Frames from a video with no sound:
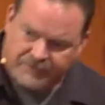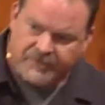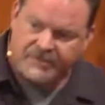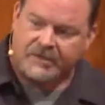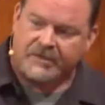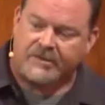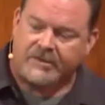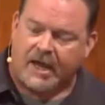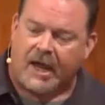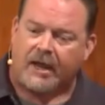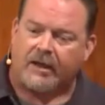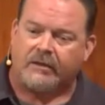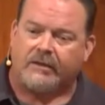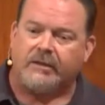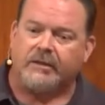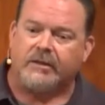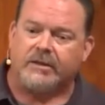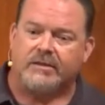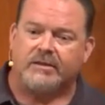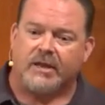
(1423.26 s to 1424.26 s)
is exactly
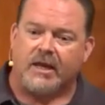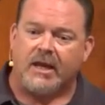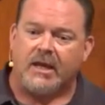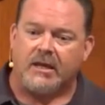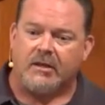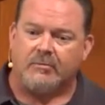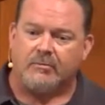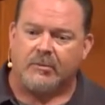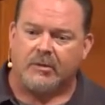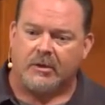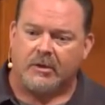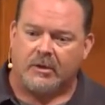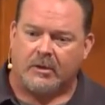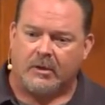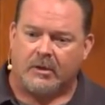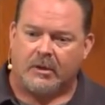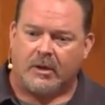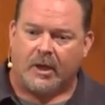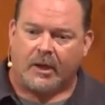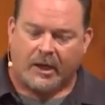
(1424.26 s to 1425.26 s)
the same.
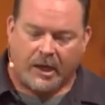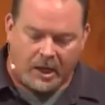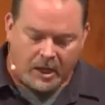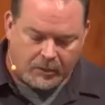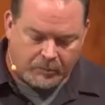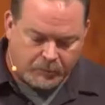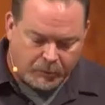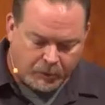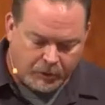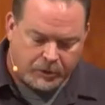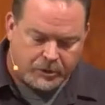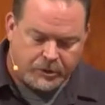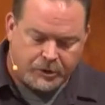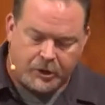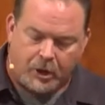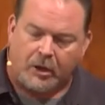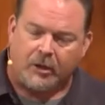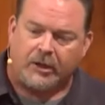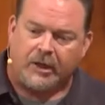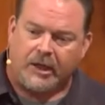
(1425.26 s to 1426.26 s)
I can't put
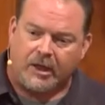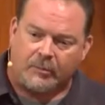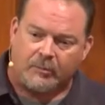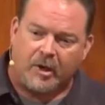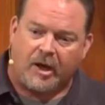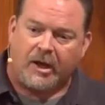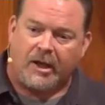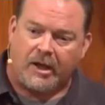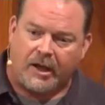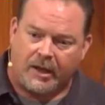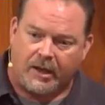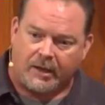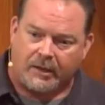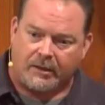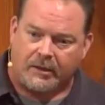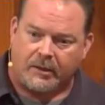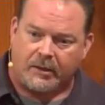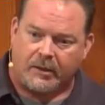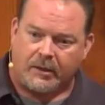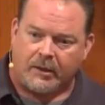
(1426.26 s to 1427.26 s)
junk in my
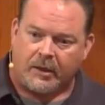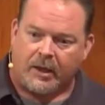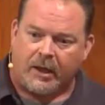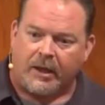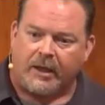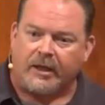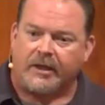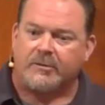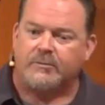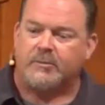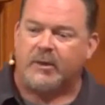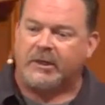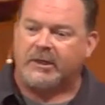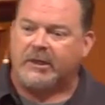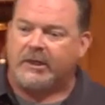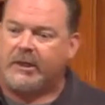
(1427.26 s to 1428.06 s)
head and expect to